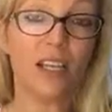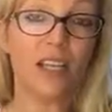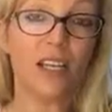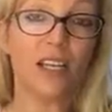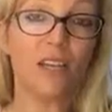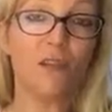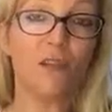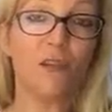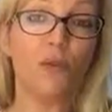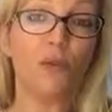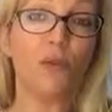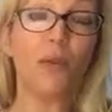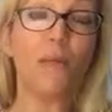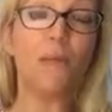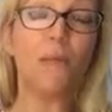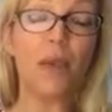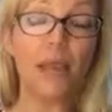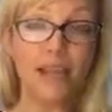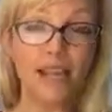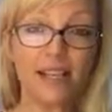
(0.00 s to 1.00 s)
and give you the
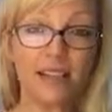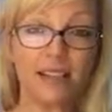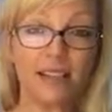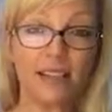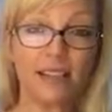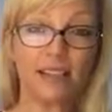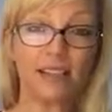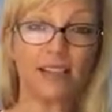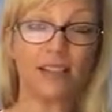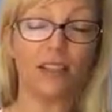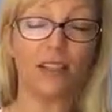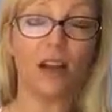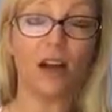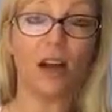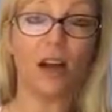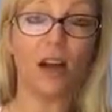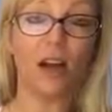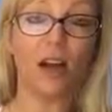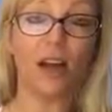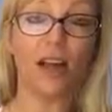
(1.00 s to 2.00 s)
basics
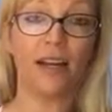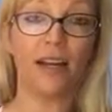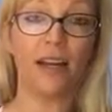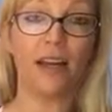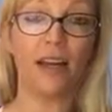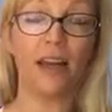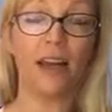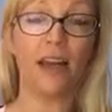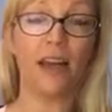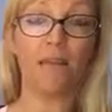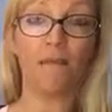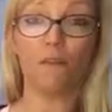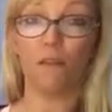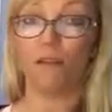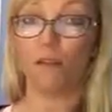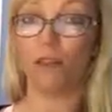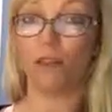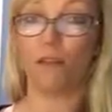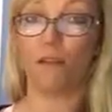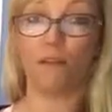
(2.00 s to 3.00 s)
on
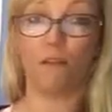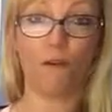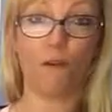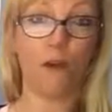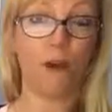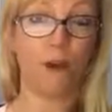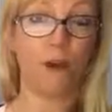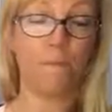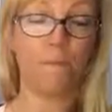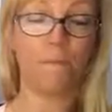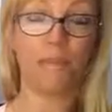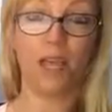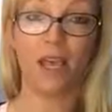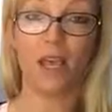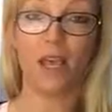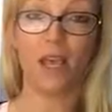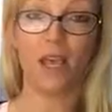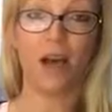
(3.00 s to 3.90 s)
everything from,